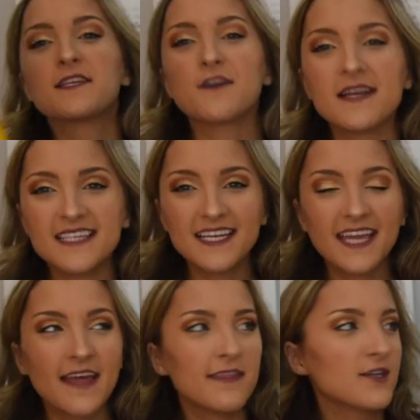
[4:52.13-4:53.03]
So I did
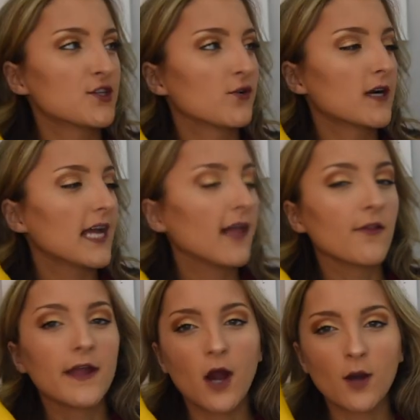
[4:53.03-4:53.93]
get the short
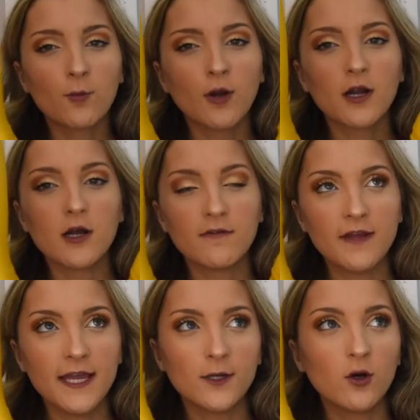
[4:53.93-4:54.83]
yellow. They are more of
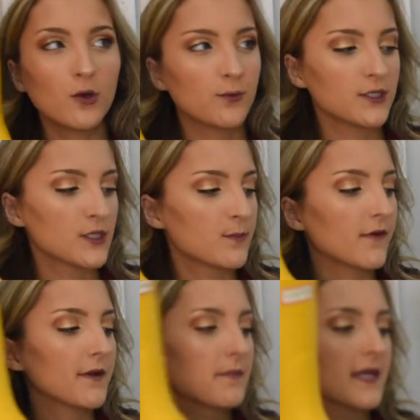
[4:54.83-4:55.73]
a gold, which is perfect